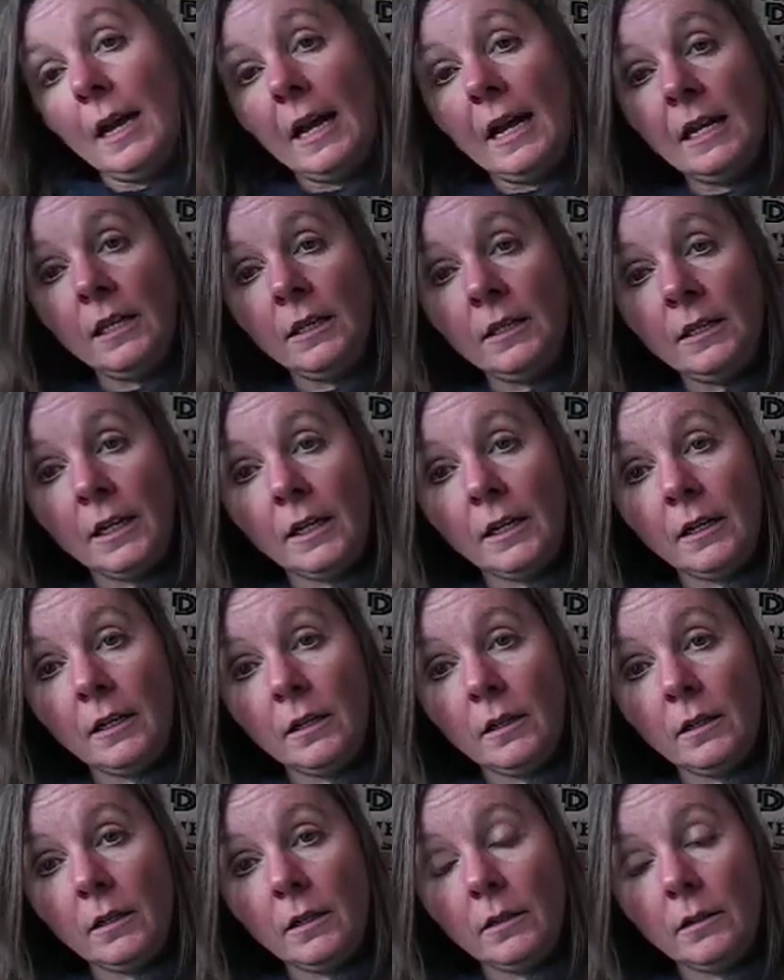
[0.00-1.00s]
And
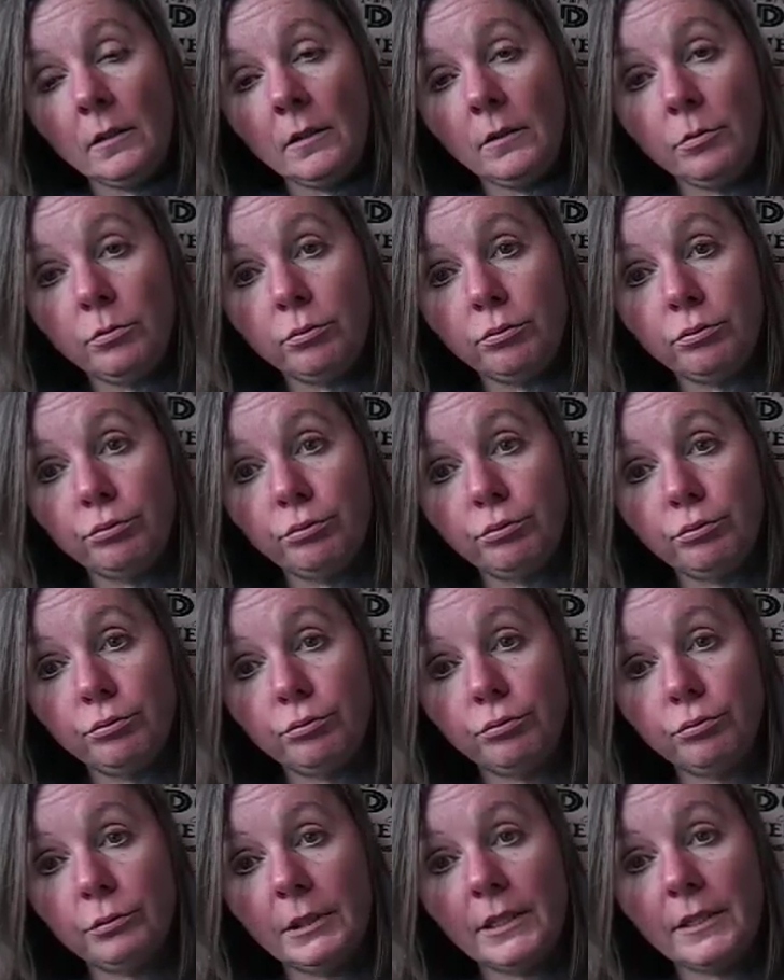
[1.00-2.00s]
uh,
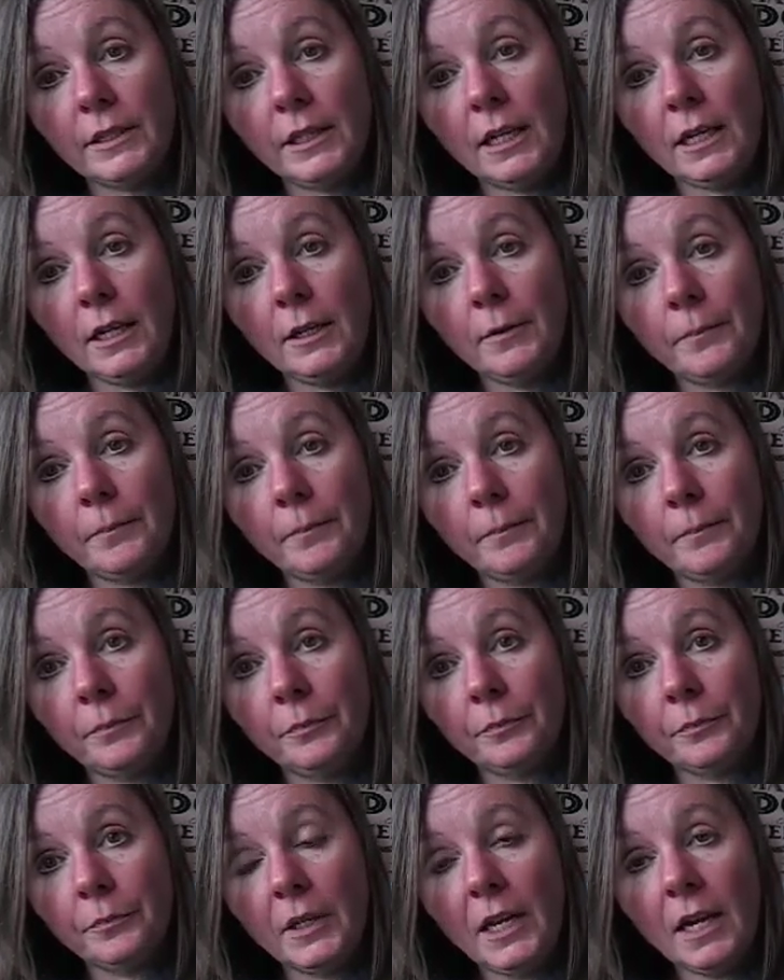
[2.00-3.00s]
let's see.
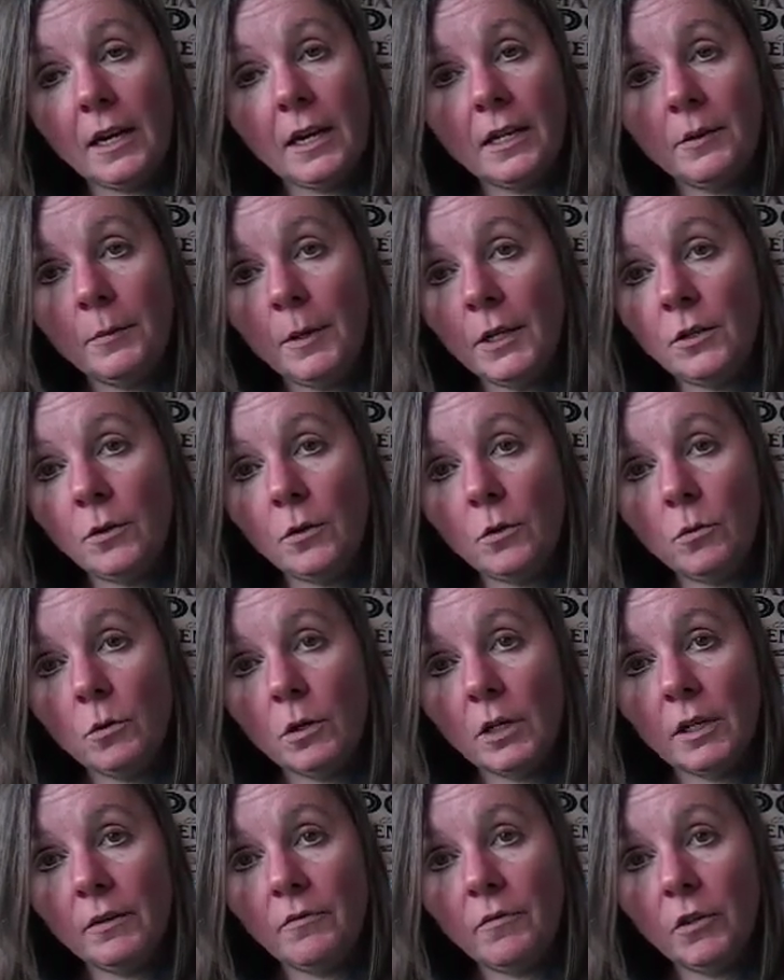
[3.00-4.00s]
Yeah, I may know
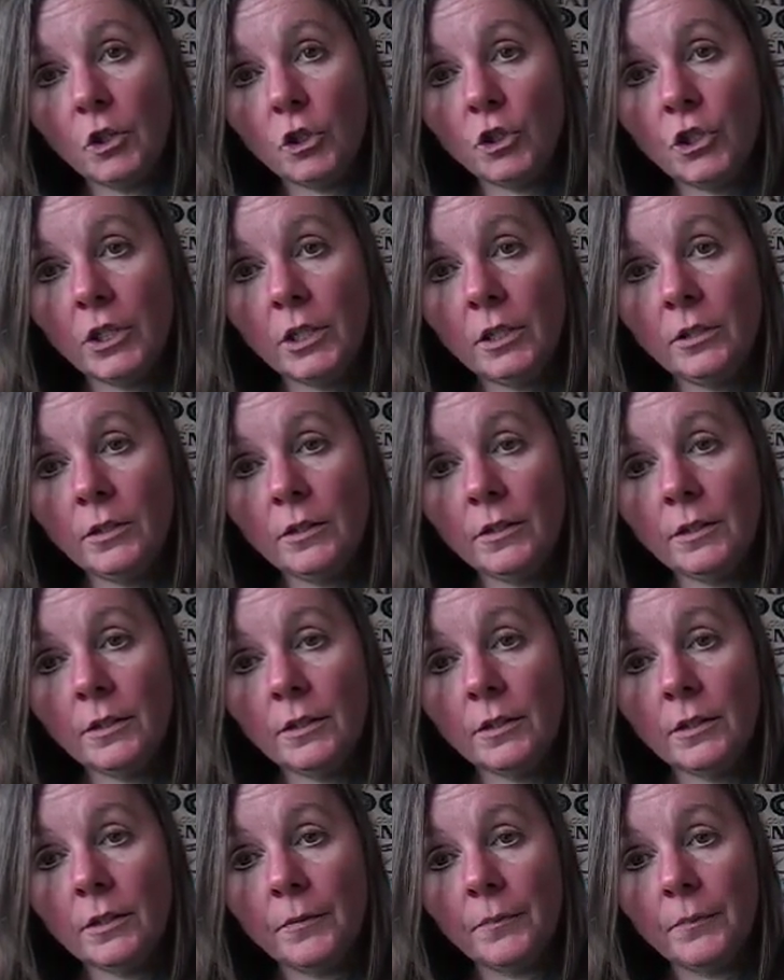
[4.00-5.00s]

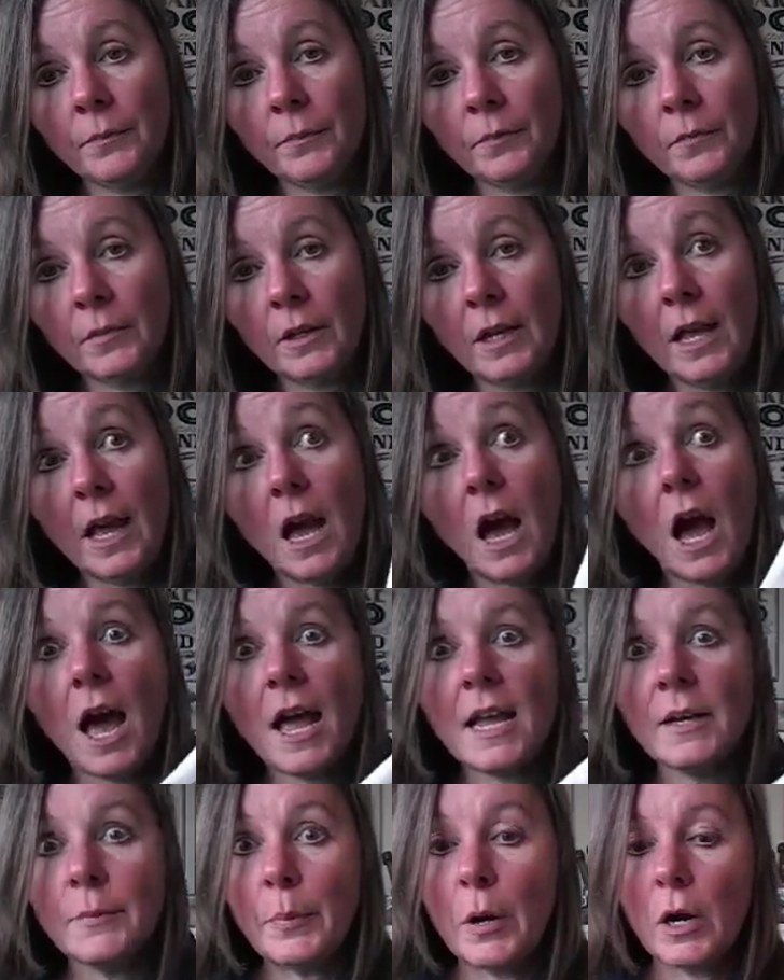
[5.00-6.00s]
conversions.
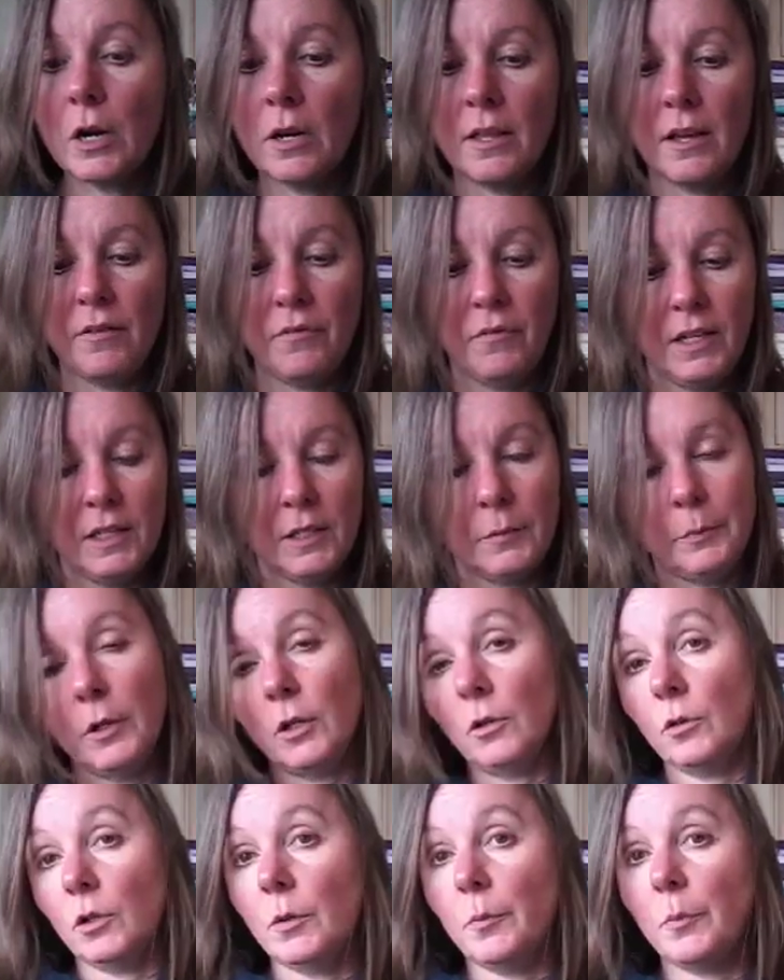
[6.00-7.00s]
I am part of that
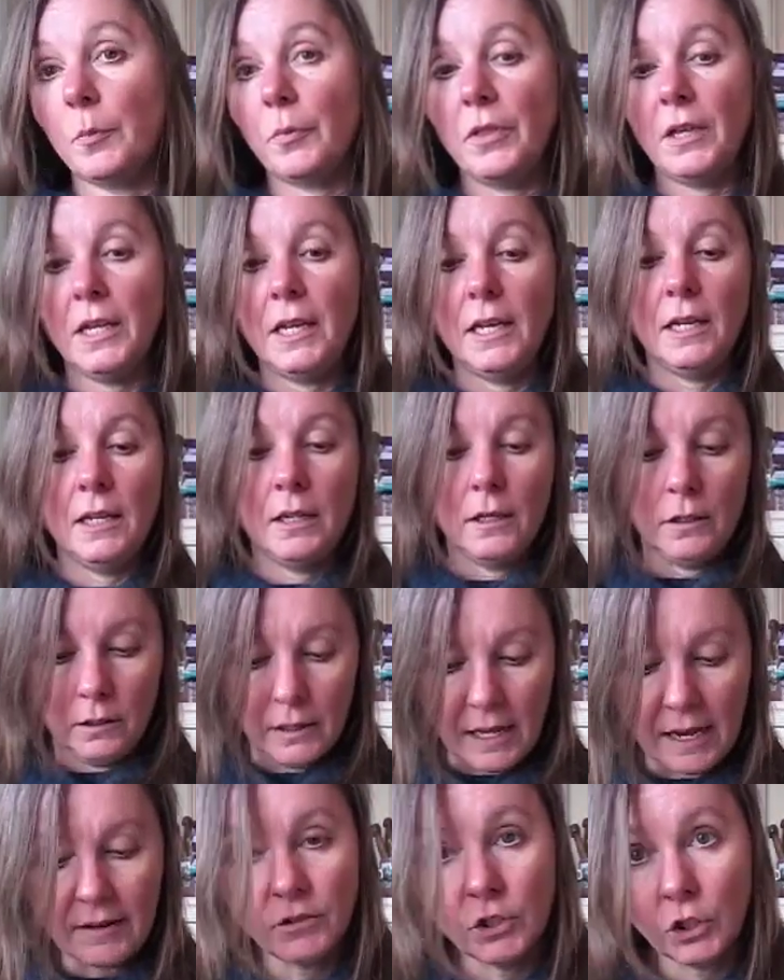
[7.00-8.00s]
Facebook group, the
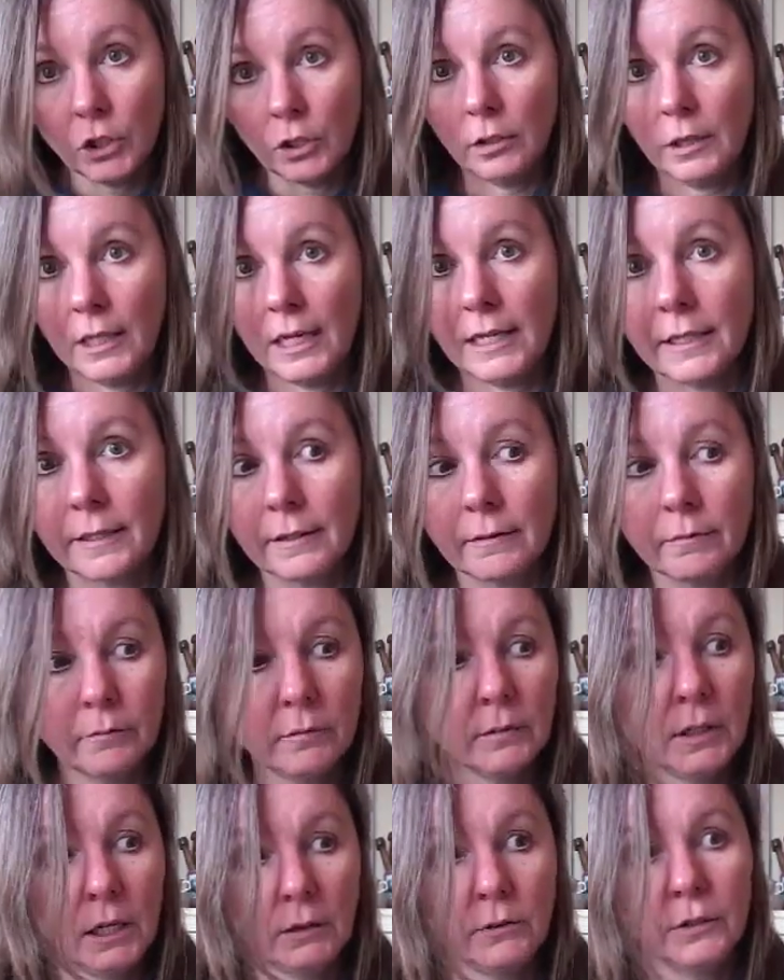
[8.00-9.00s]
Lavender and Lace
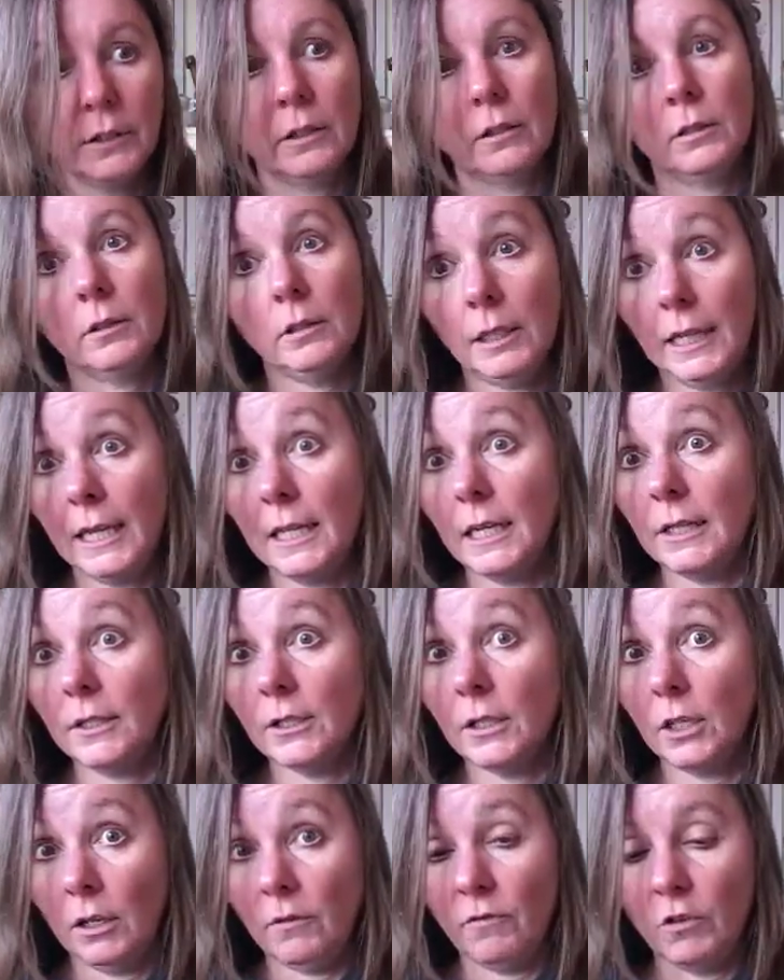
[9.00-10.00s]
Celtic
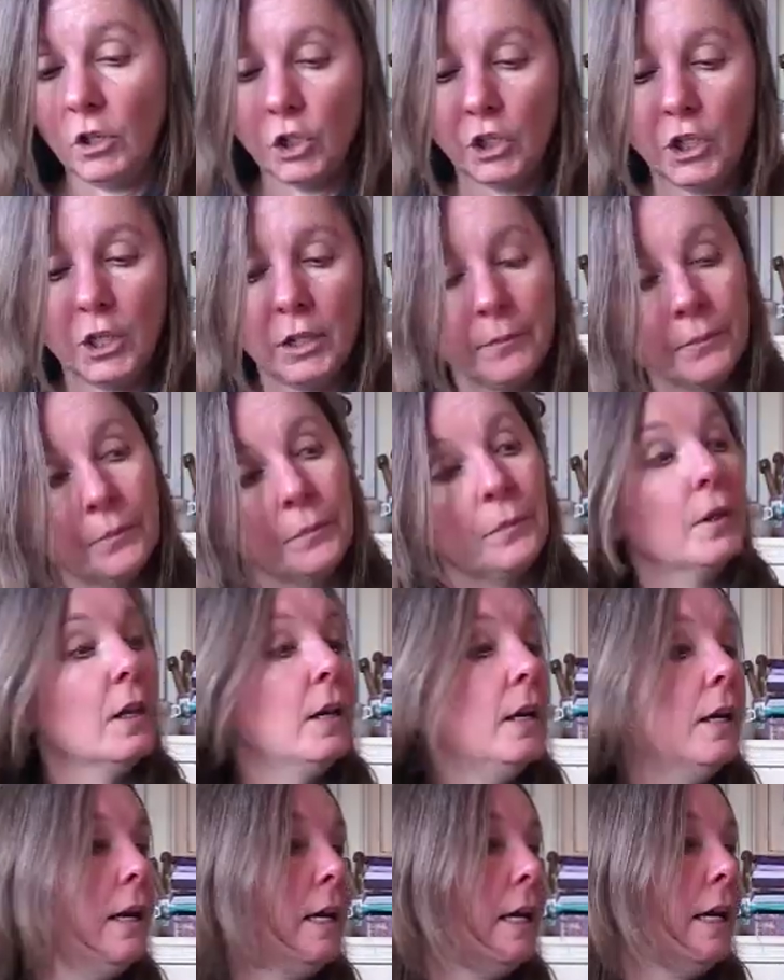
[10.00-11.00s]
Ladies Conversion.
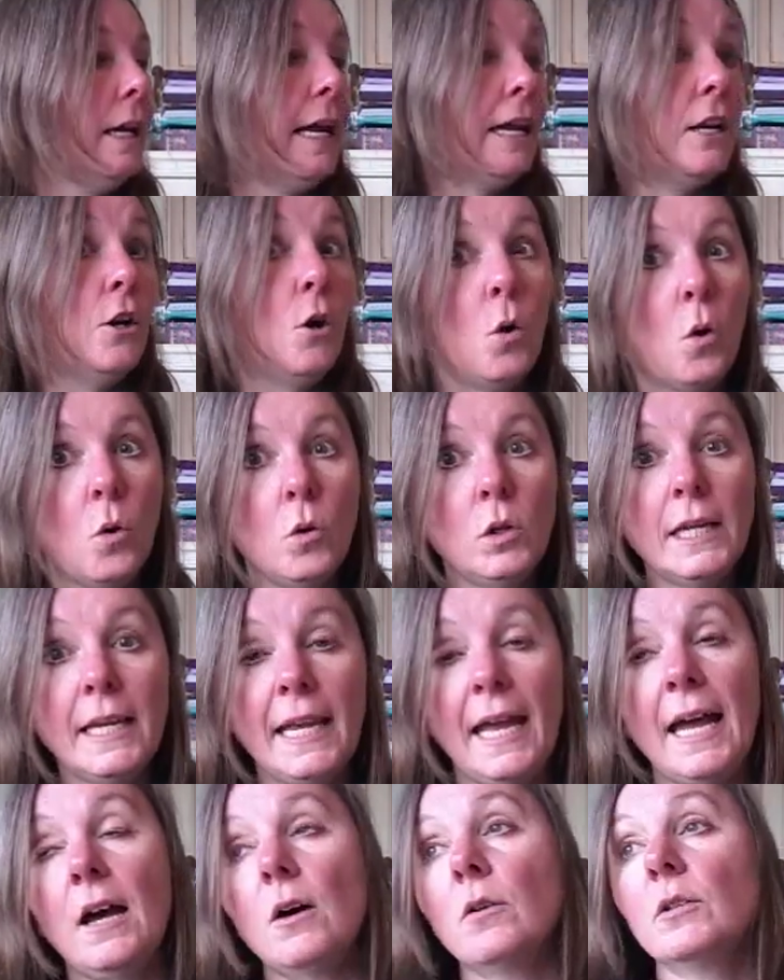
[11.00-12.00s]
And holy
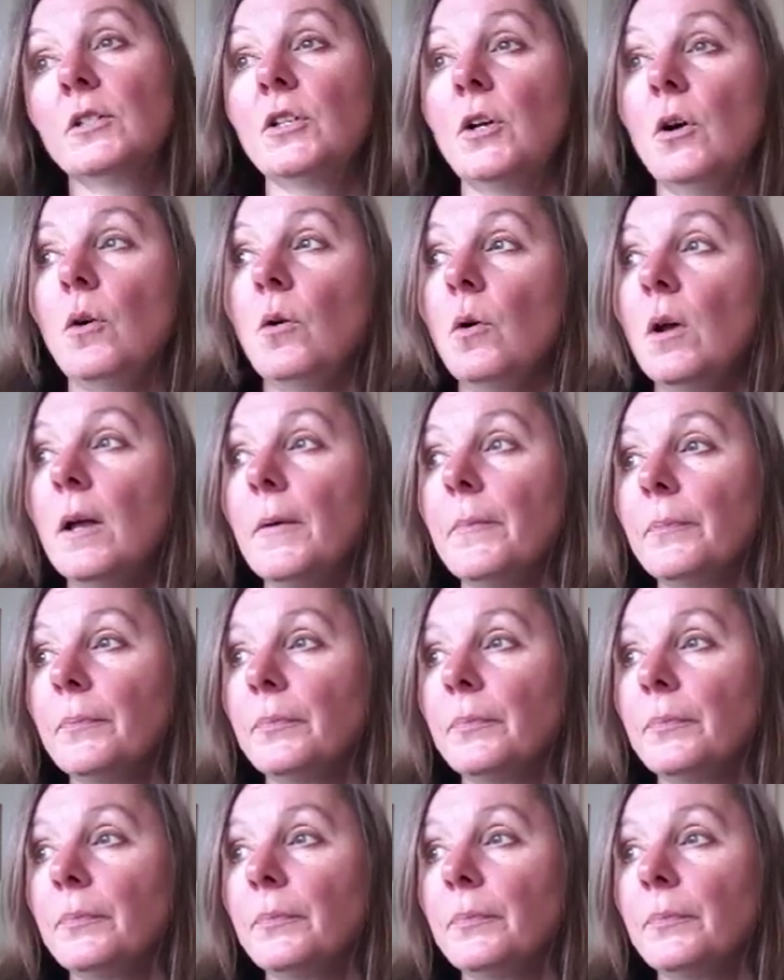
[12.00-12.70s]
cow. So